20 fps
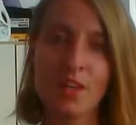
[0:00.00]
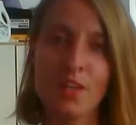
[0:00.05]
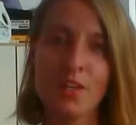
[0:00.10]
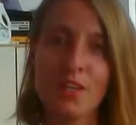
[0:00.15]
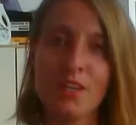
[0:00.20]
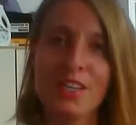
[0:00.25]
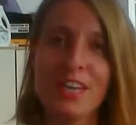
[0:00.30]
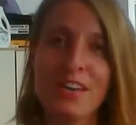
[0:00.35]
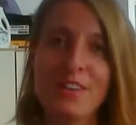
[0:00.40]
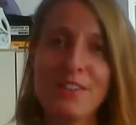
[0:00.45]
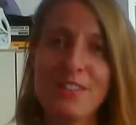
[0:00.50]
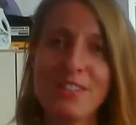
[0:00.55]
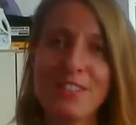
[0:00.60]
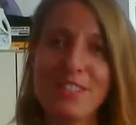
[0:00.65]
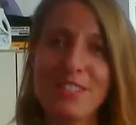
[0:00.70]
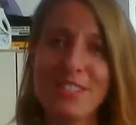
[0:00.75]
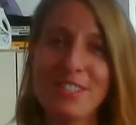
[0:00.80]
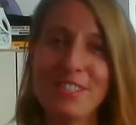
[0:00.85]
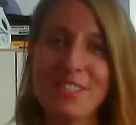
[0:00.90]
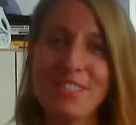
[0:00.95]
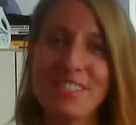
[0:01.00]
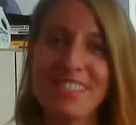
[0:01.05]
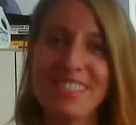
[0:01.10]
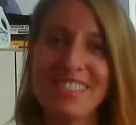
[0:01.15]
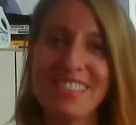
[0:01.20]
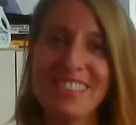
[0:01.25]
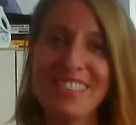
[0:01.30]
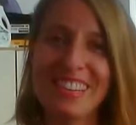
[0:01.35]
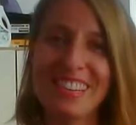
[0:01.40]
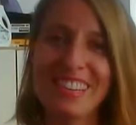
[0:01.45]
Good afternoon.
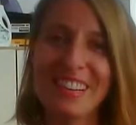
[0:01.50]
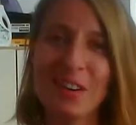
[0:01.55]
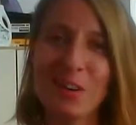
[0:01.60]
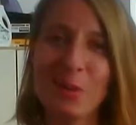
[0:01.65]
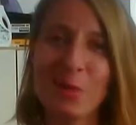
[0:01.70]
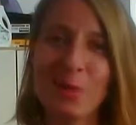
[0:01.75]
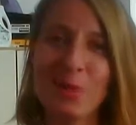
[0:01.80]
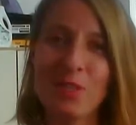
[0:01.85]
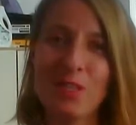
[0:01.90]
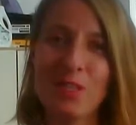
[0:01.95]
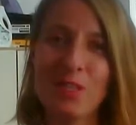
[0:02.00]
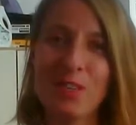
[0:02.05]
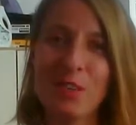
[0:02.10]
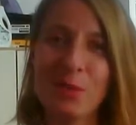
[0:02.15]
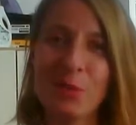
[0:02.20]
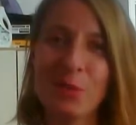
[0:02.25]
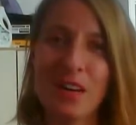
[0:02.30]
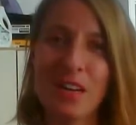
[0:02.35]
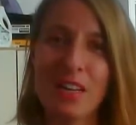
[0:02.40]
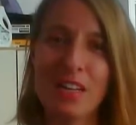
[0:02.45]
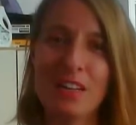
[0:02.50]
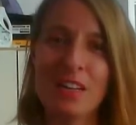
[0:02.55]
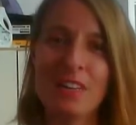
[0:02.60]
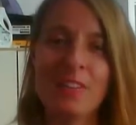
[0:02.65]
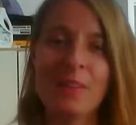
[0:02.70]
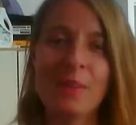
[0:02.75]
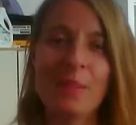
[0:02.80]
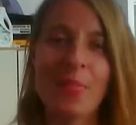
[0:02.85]
Hope you're doing well.